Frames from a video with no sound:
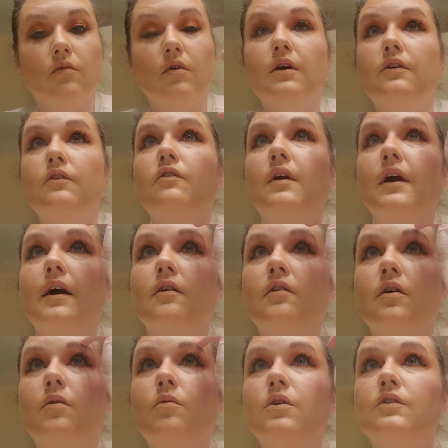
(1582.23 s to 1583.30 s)

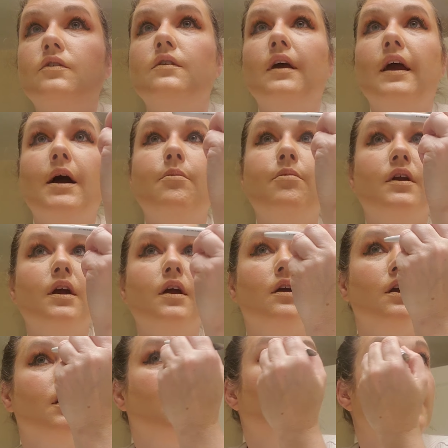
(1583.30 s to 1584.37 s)
exactly what's
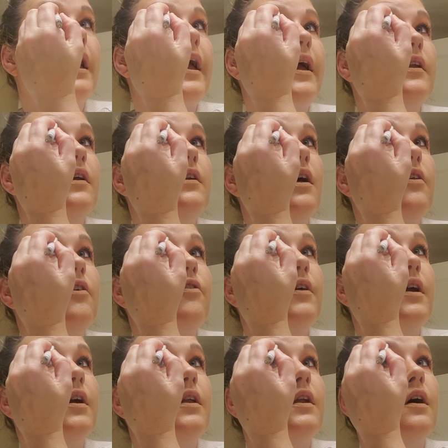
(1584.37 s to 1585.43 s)
happening. And another
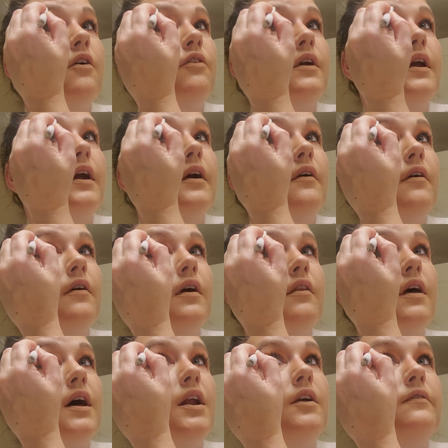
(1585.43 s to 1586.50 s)
thing in healthcare, a
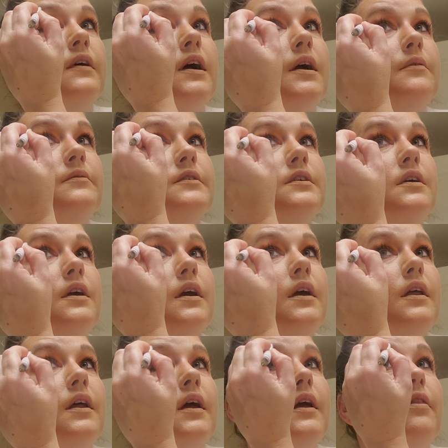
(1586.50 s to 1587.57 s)
lot of times,
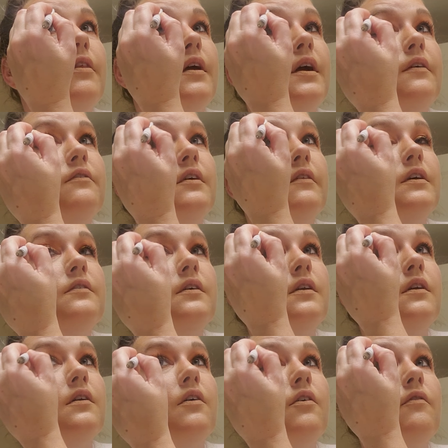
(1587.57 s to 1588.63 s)
and I think I've said this
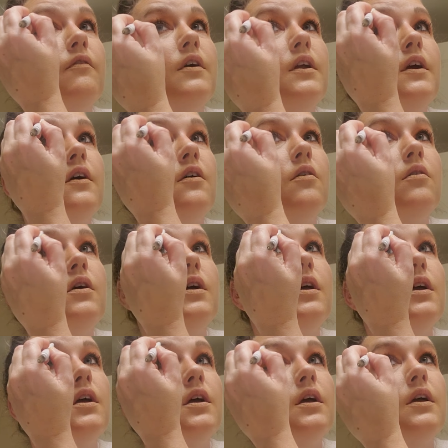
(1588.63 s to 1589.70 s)
in another video,
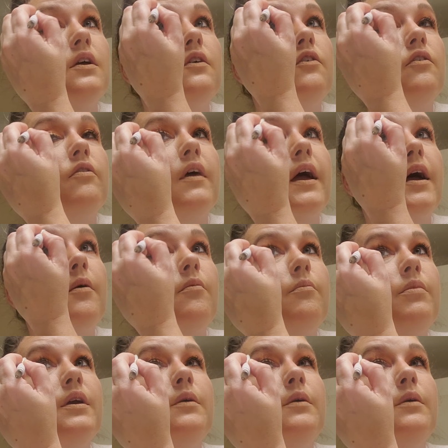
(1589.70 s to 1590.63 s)
is that